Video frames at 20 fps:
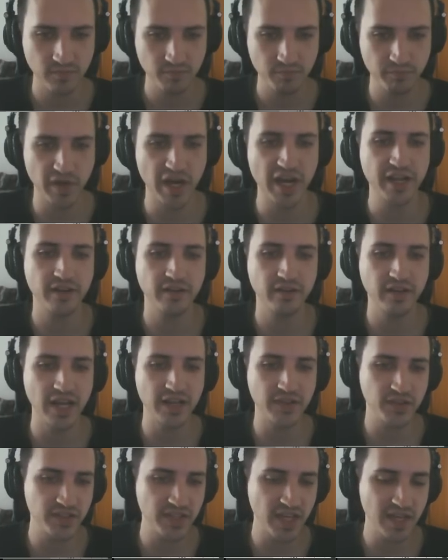But
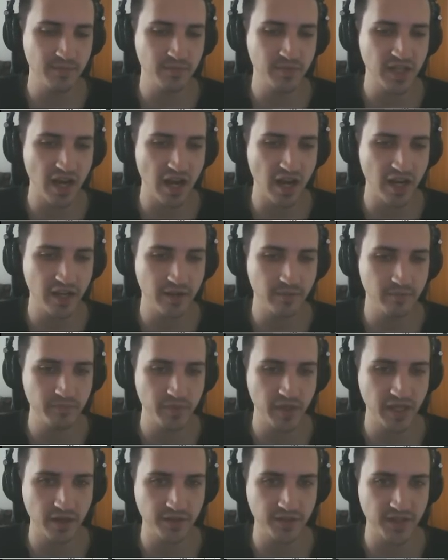at the same time,
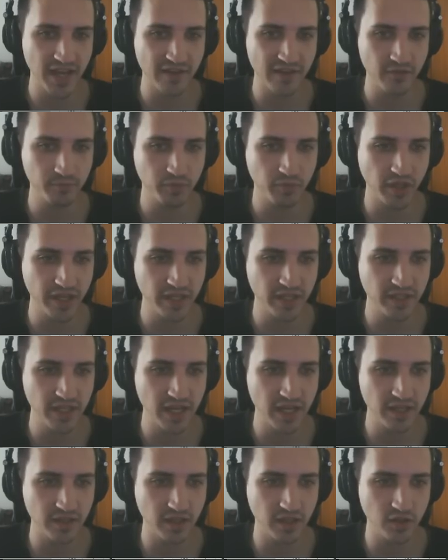because they haven't played
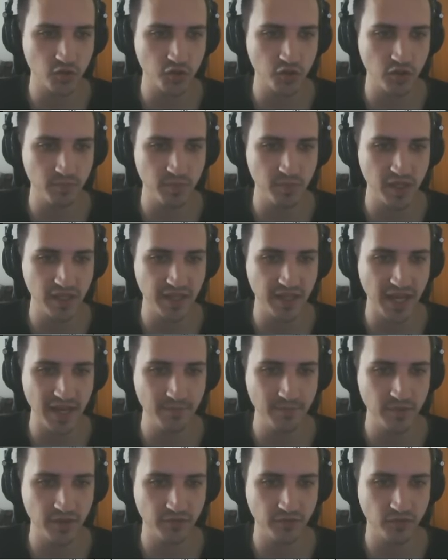yet, it should be
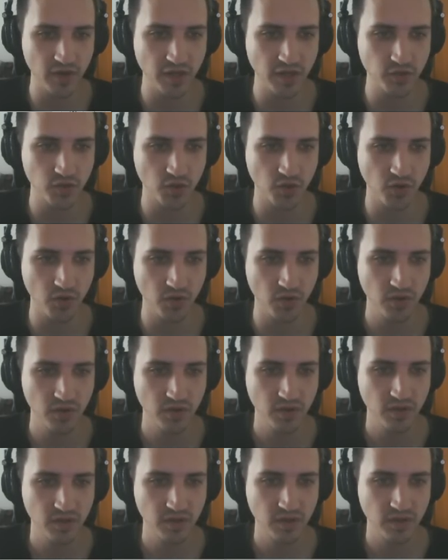game differential,
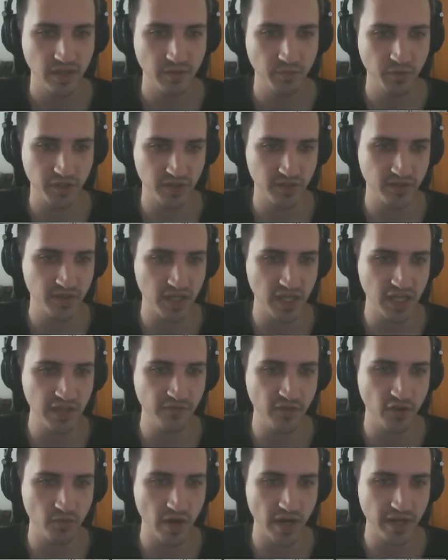which is
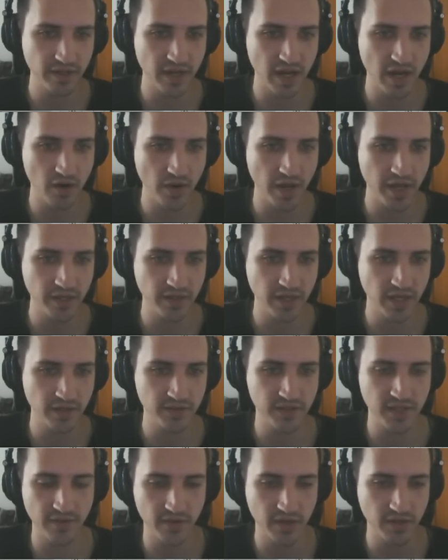even right now, 8-8
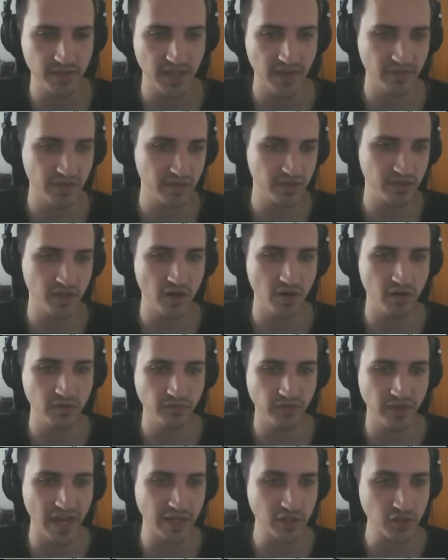and 7-7. So
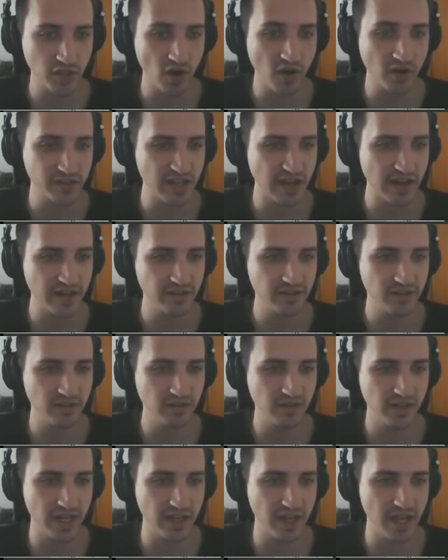they actually are tied.
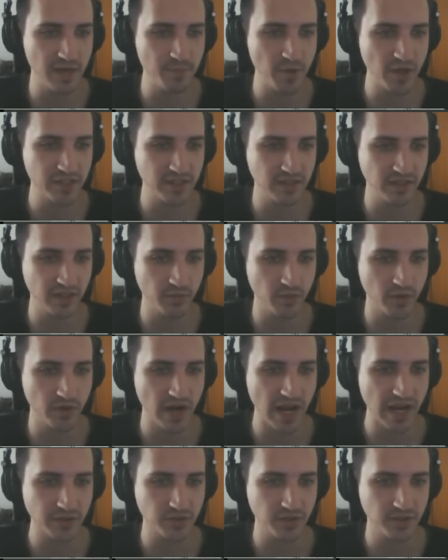Apex and Liquid are
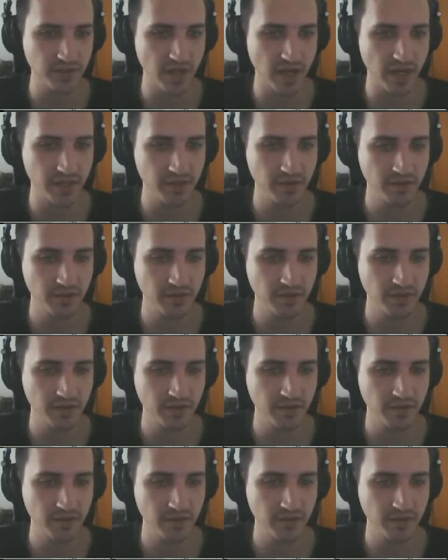actually tied.